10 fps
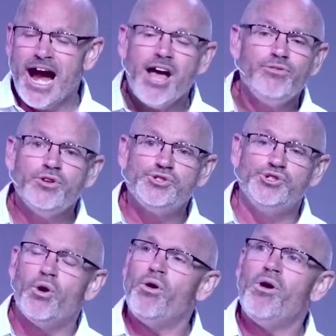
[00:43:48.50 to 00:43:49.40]
and the
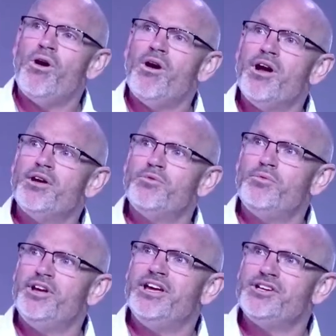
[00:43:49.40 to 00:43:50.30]
joy
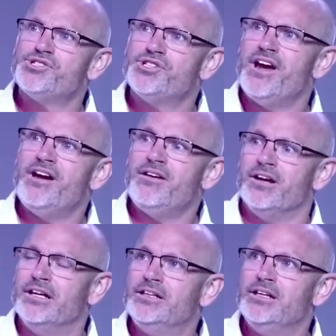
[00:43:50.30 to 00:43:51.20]
we
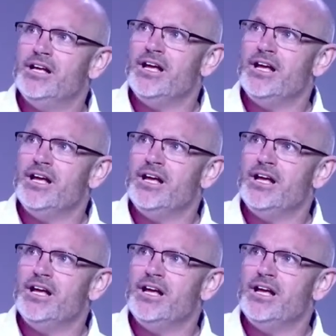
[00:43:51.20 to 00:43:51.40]
share